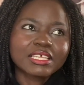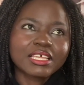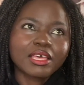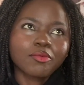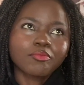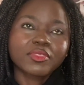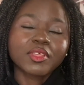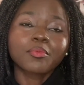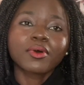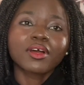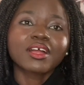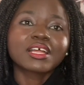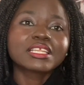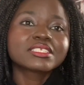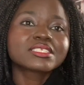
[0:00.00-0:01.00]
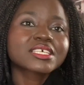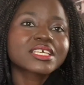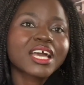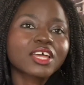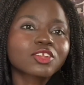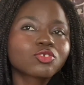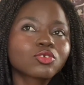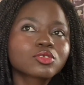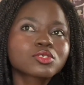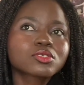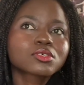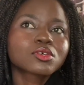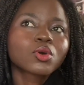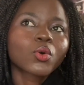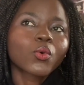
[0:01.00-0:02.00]
the paralytic had not
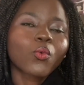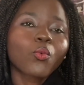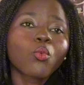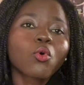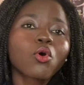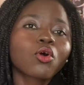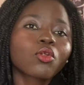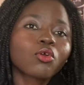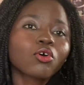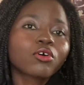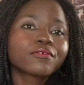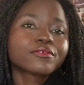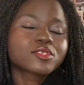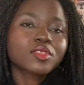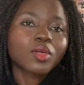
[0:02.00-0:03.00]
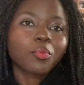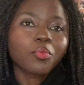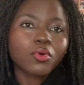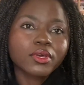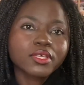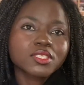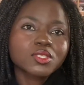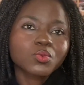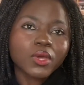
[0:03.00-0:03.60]
worn off to the point